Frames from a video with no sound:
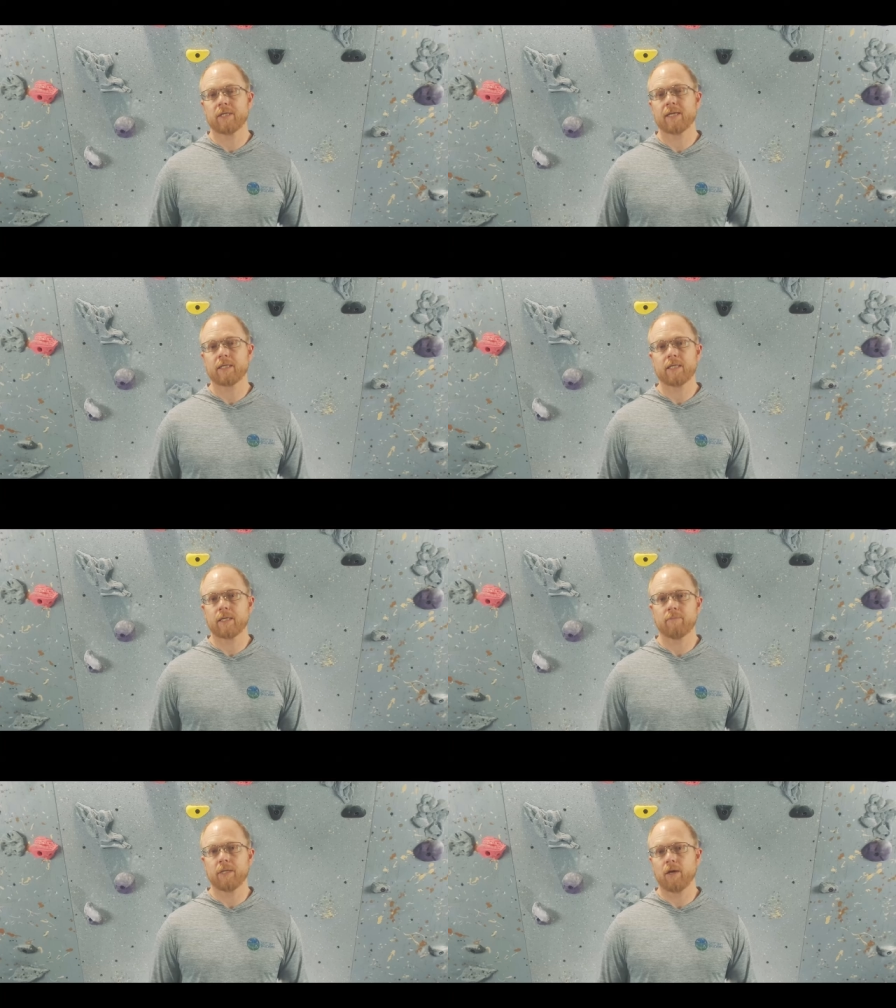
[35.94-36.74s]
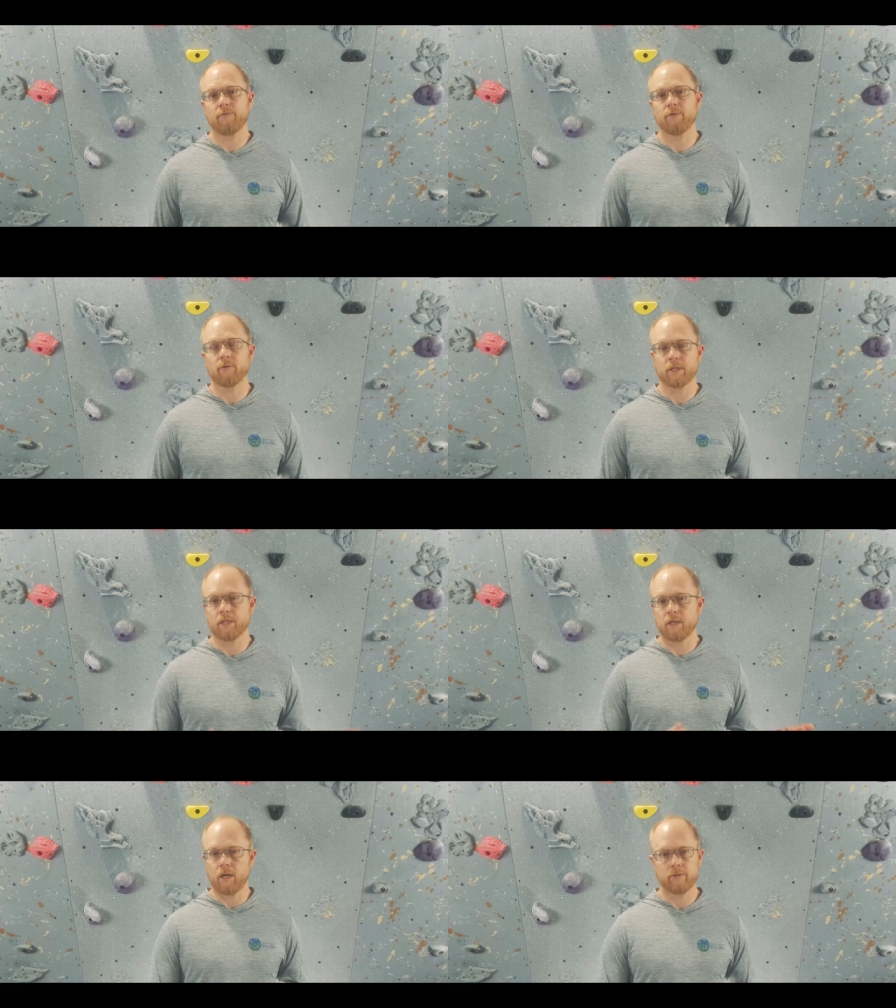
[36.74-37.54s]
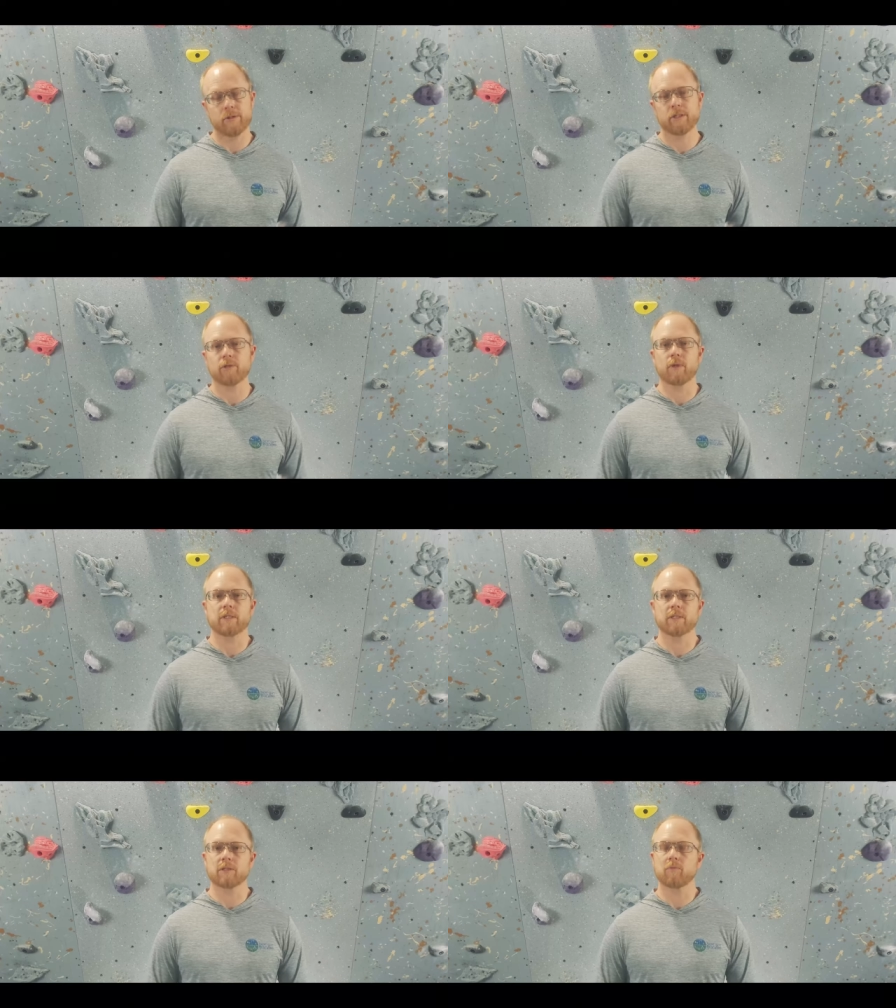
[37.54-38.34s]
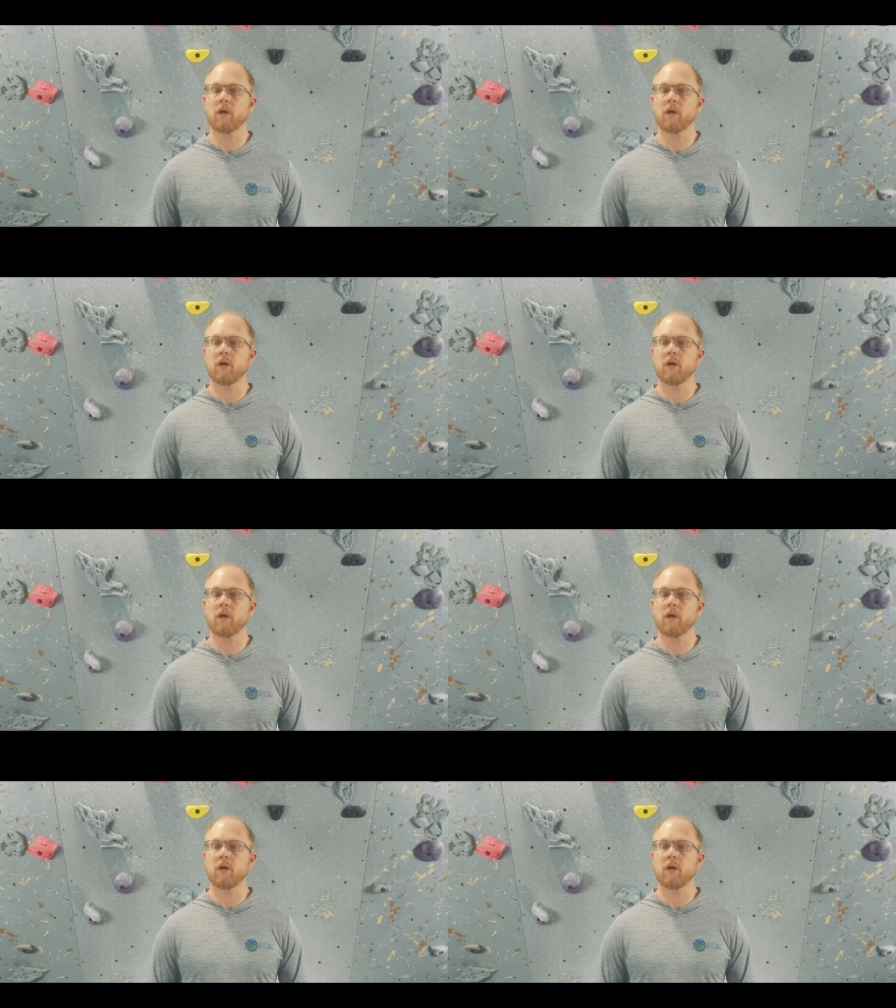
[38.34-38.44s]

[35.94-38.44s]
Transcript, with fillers: the technique can be helpful in other situations as